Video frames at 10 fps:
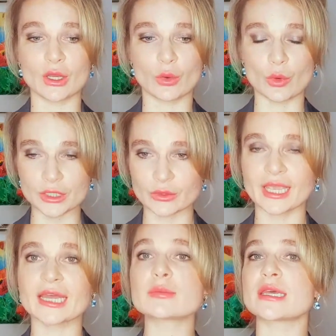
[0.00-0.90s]
what you
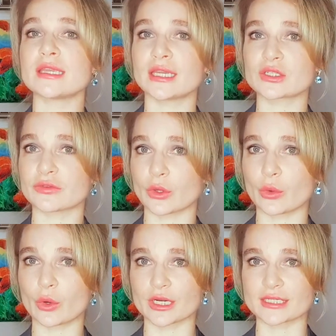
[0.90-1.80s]
get by the end of the
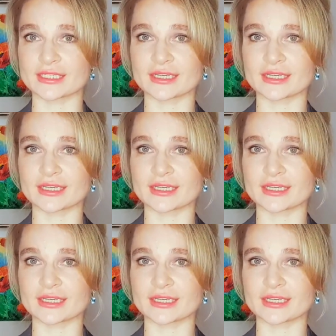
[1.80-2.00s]
course